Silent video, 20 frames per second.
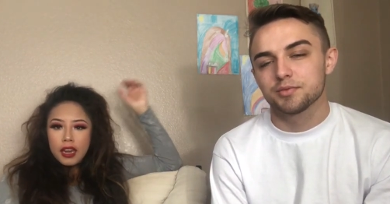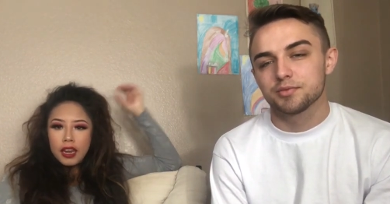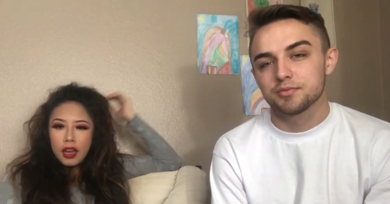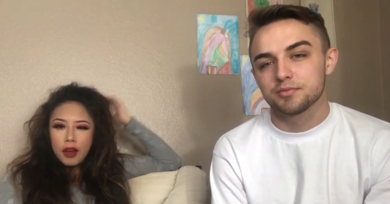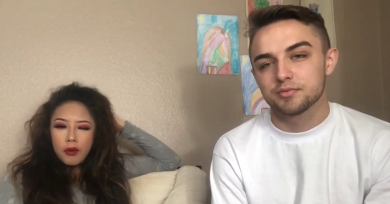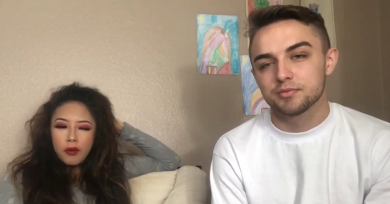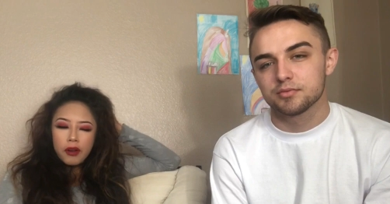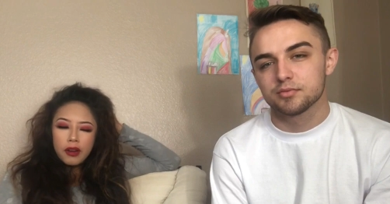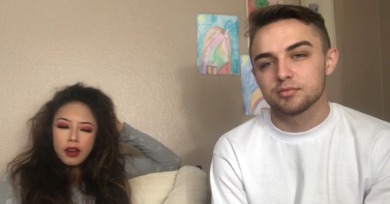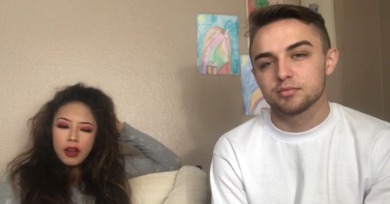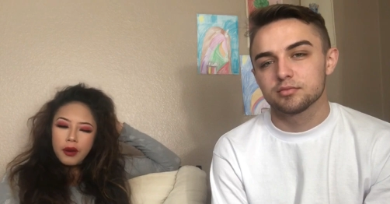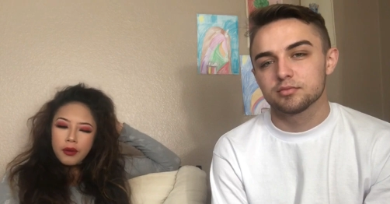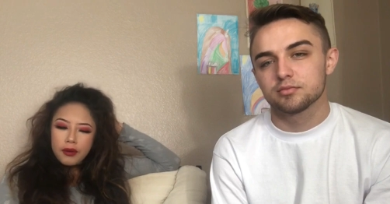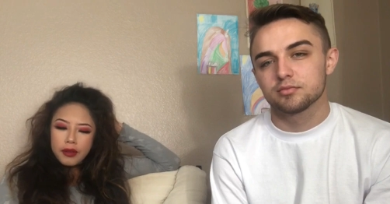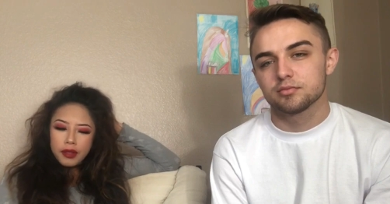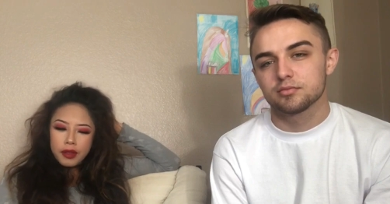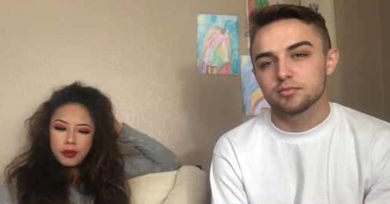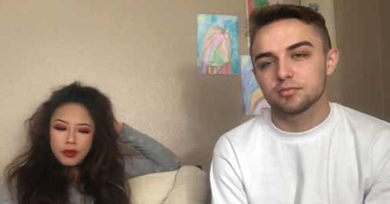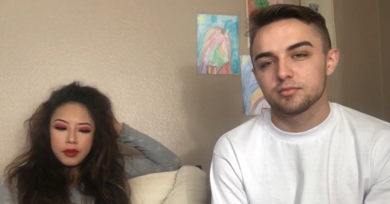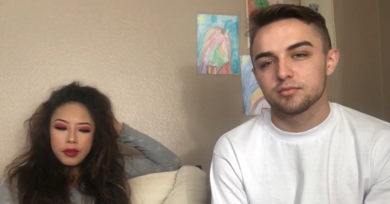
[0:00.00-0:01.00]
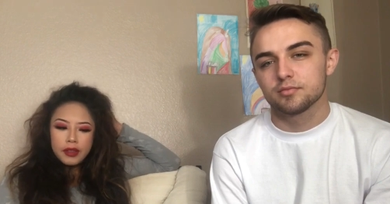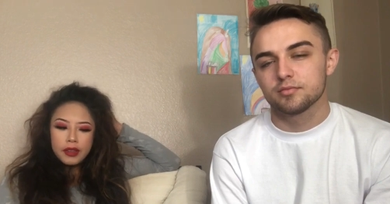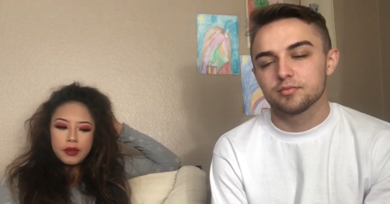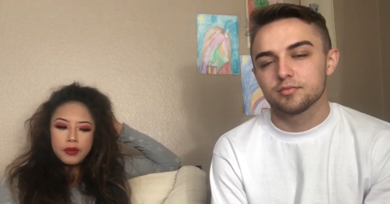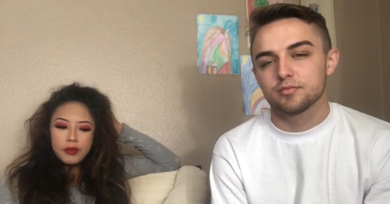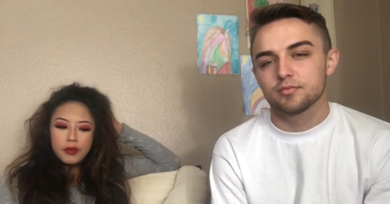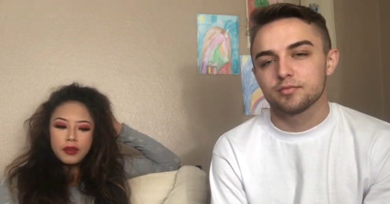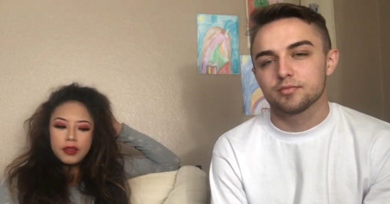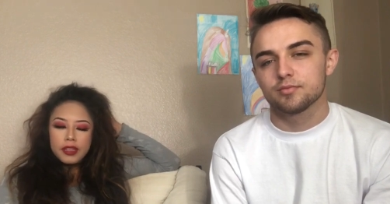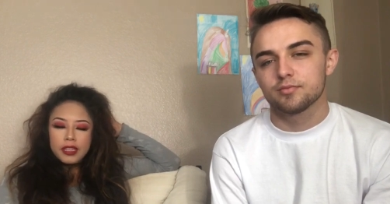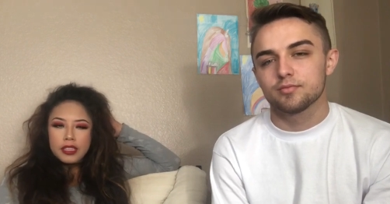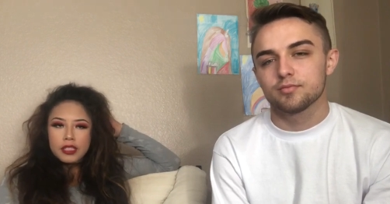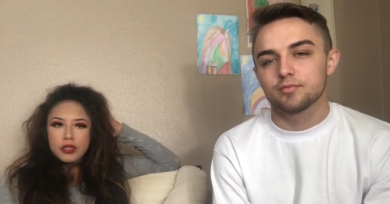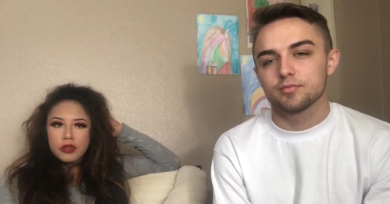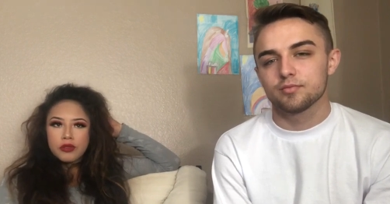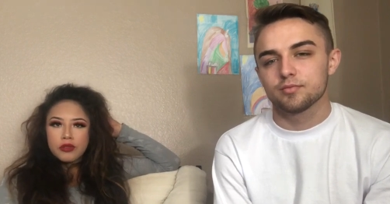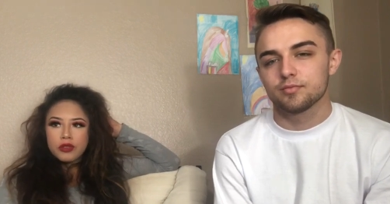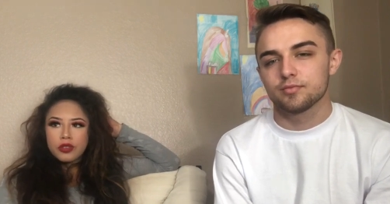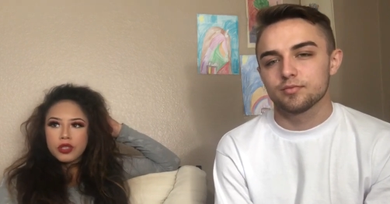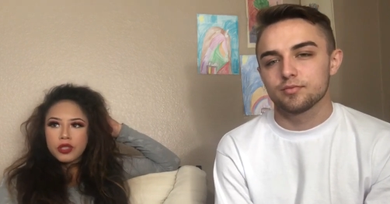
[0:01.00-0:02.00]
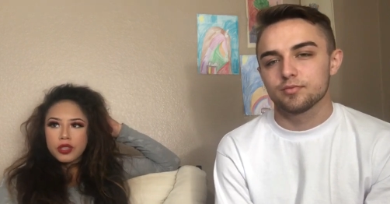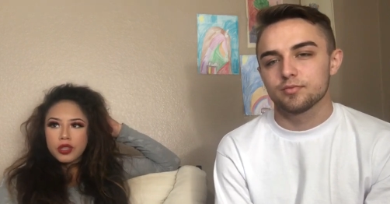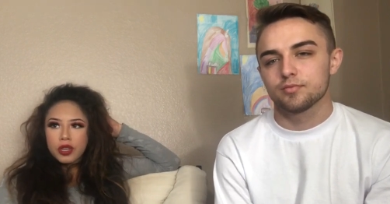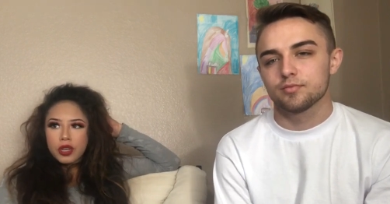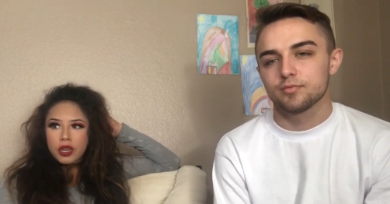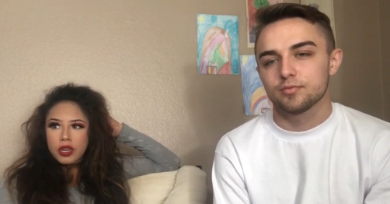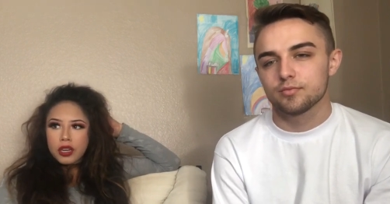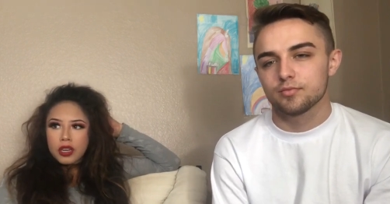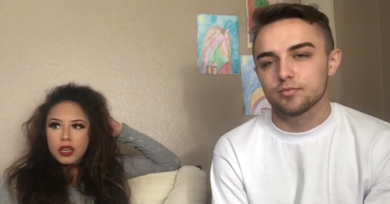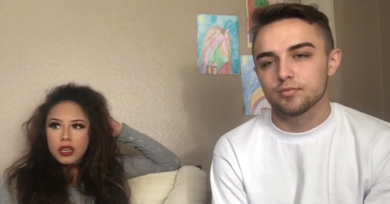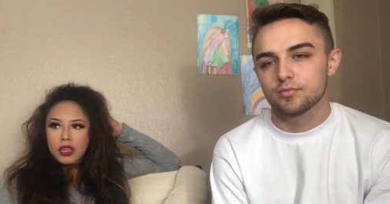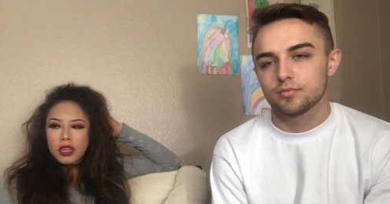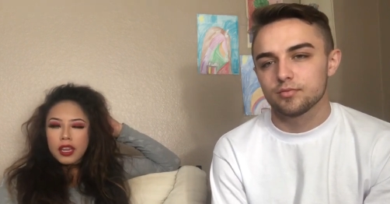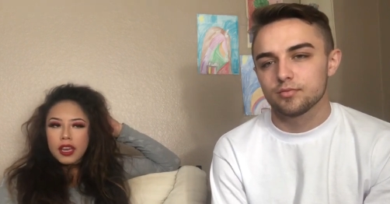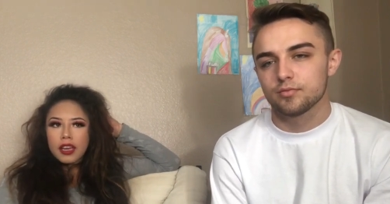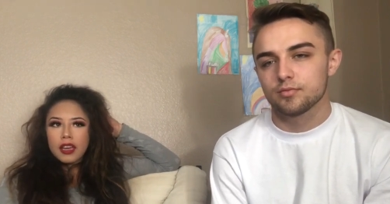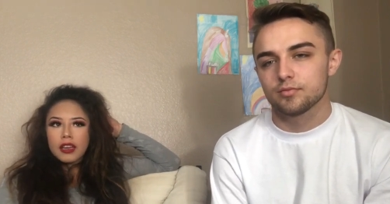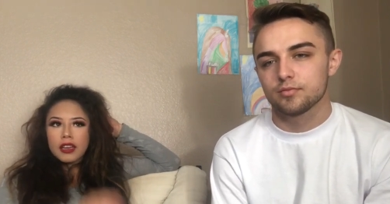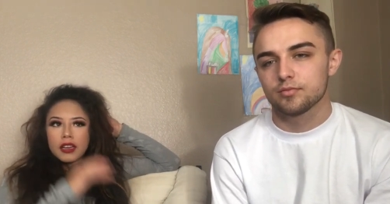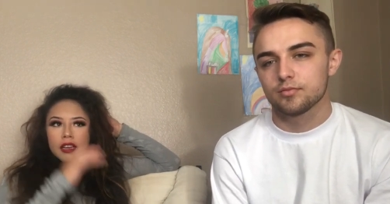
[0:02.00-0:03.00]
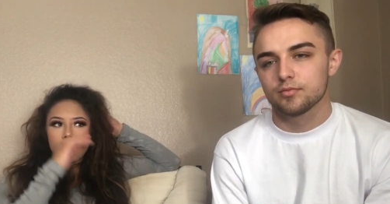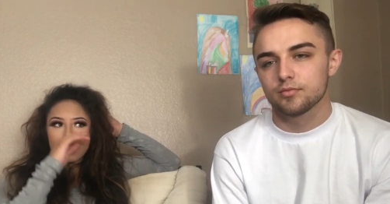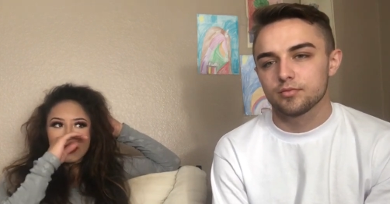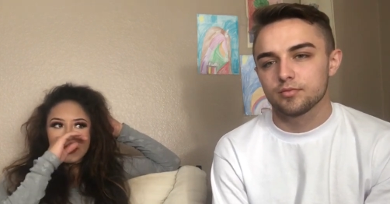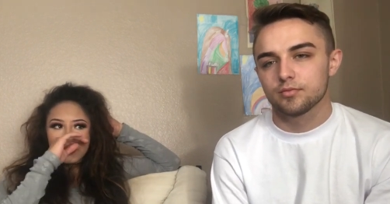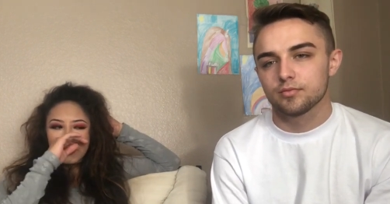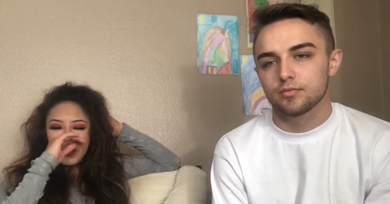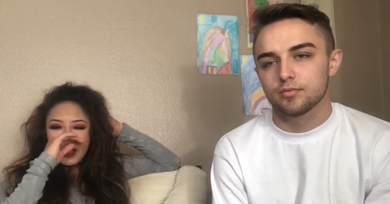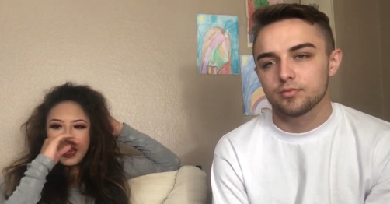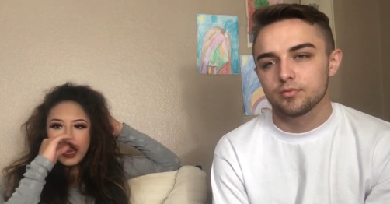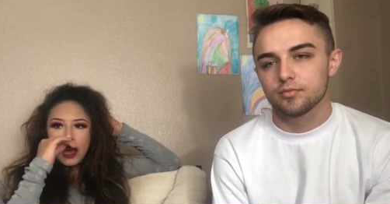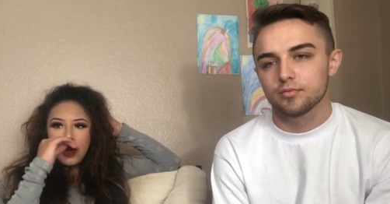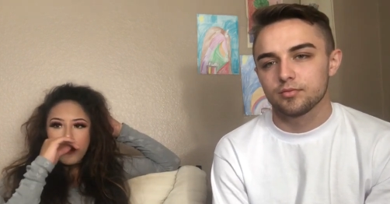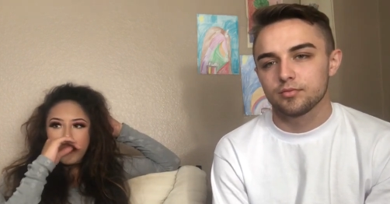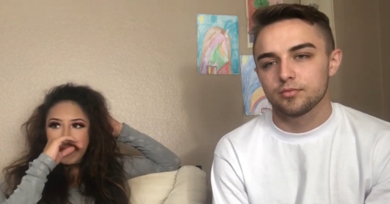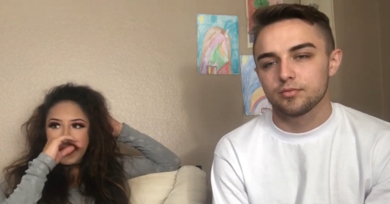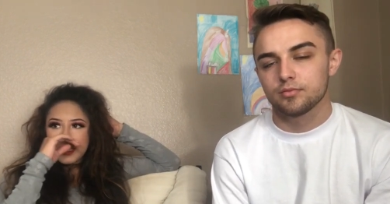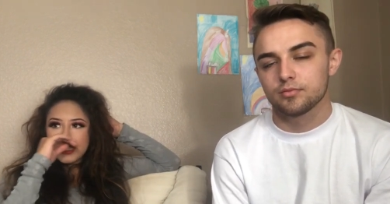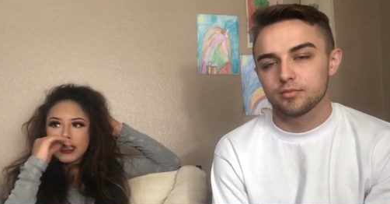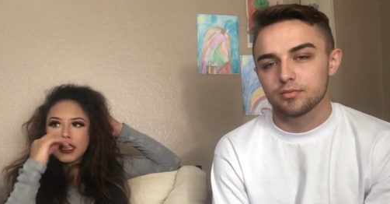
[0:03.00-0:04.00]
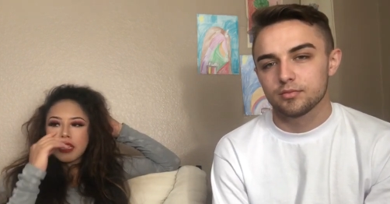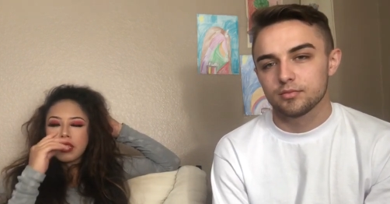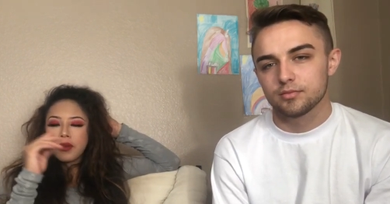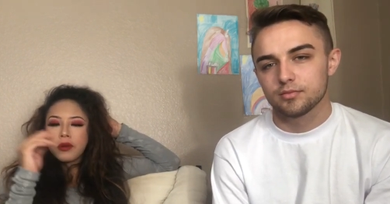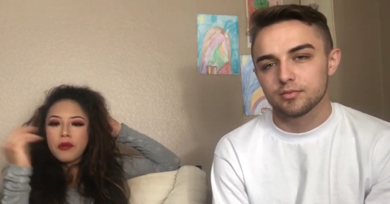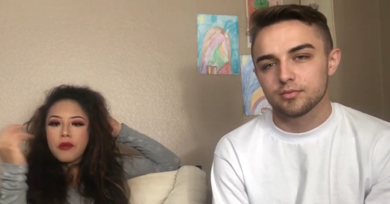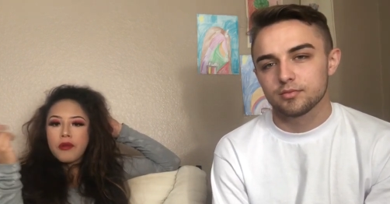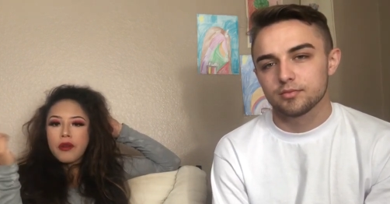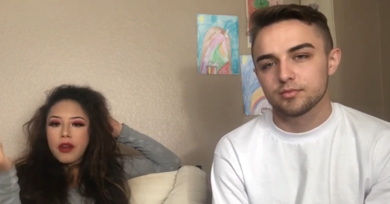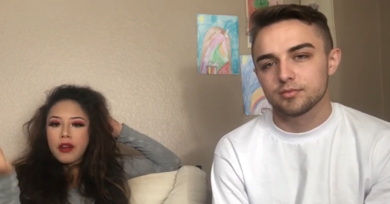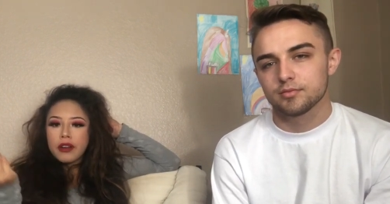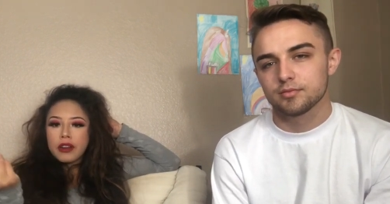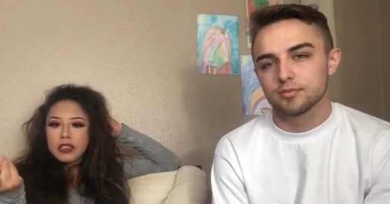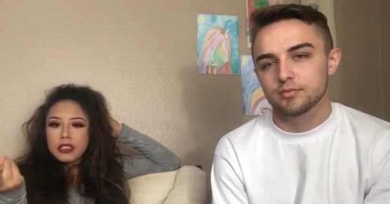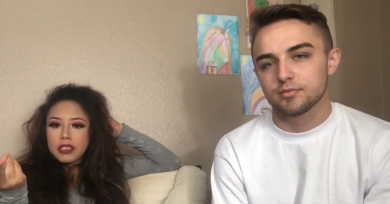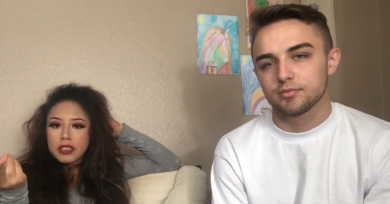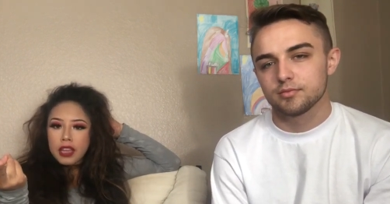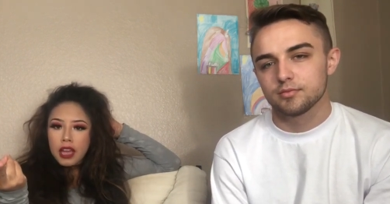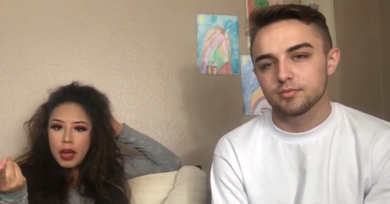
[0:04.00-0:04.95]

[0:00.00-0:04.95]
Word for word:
Speaker 1: Now we're not really, really, really too sure, like, cause right now basically we already did the